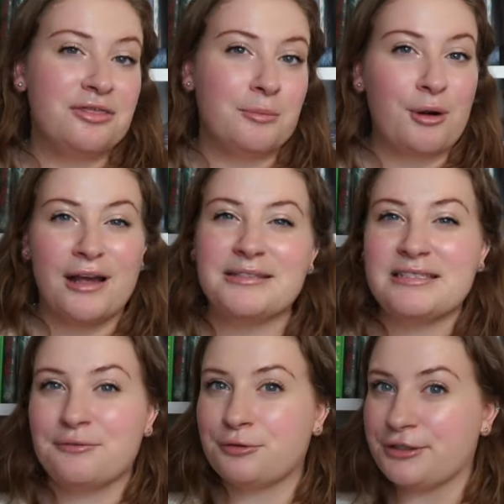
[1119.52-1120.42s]
the
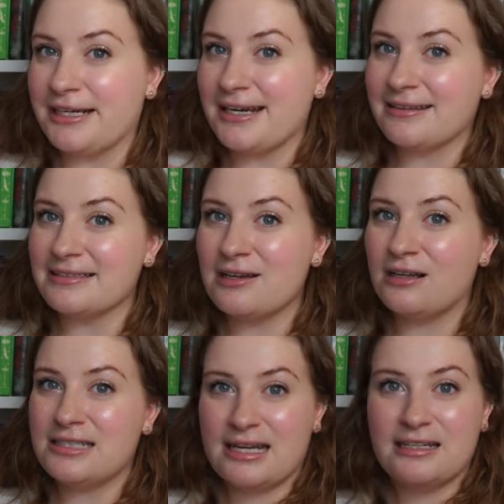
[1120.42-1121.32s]
process of creating this
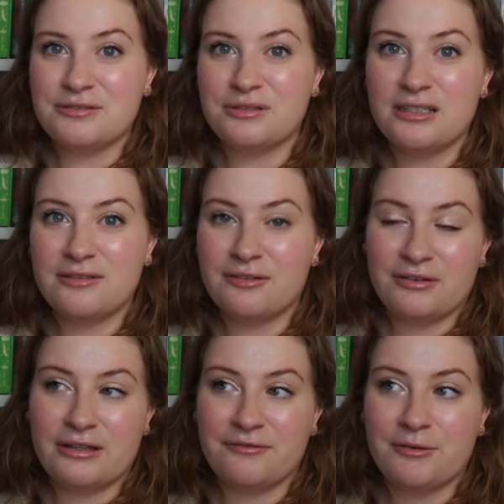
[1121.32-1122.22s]
content is really
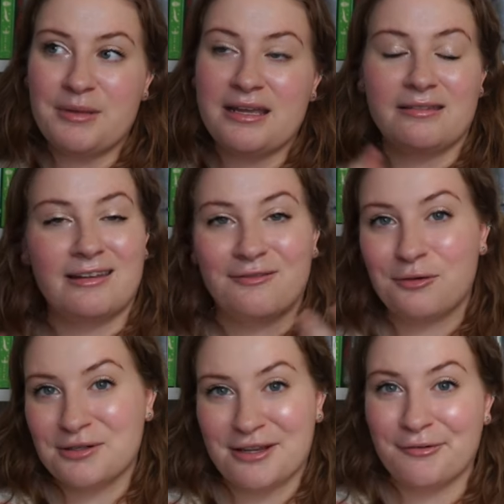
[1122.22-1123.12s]
fulfilling for me. And then of
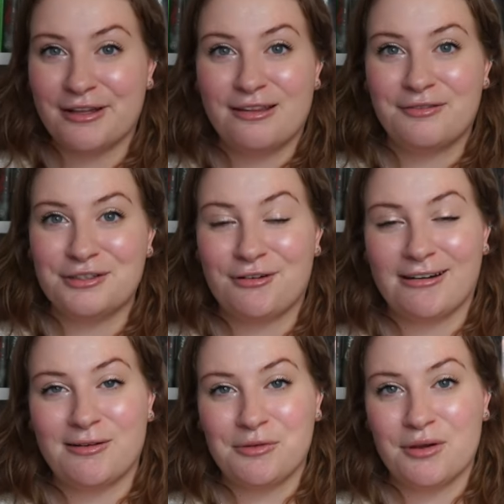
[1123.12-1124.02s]
course I really love
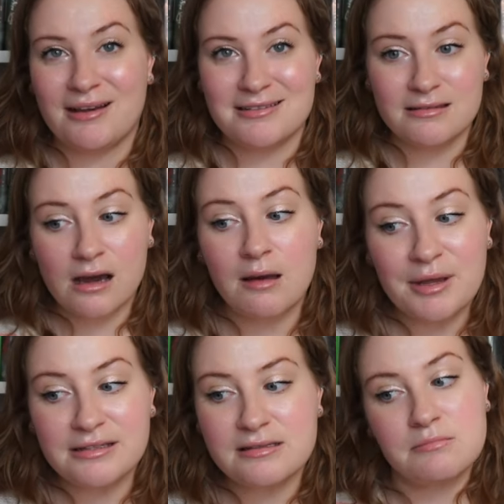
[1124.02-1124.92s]
interacting with you guys in the
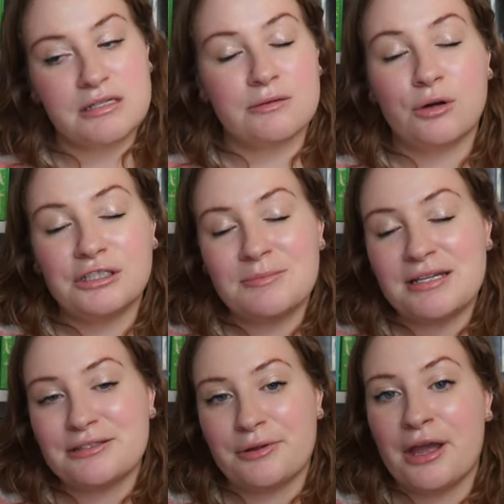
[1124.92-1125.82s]
comments. It means the world to
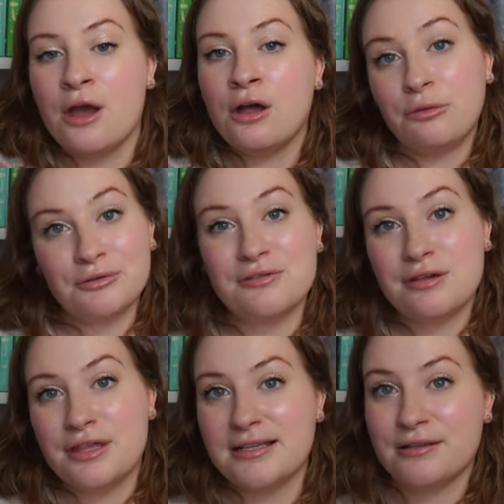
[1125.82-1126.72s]
me. So like those are the
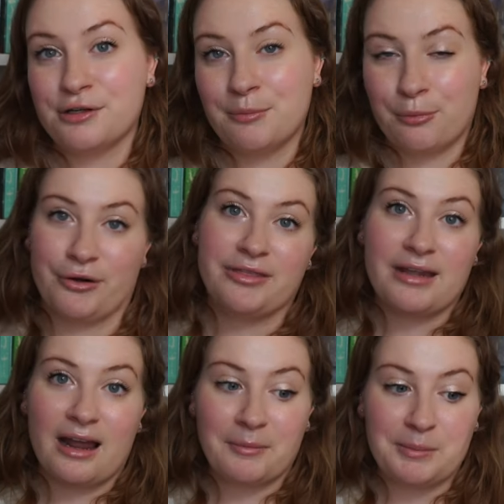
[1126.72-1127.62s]
things that are important
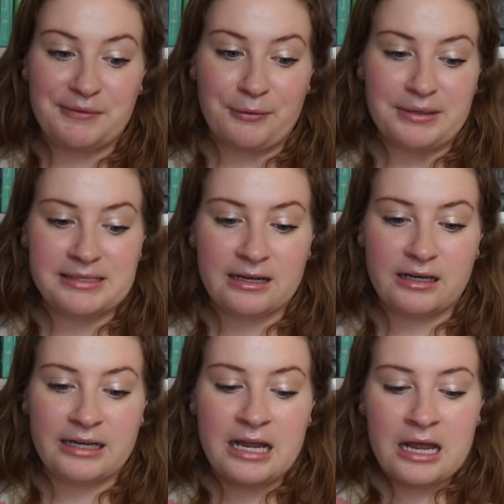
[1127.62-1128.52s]
that I'm going to be focusing
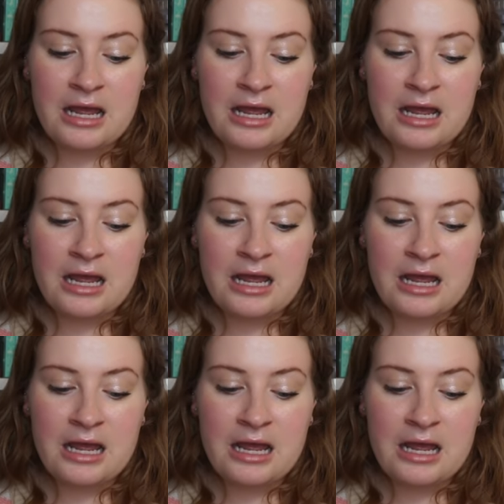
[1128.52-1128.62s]
on.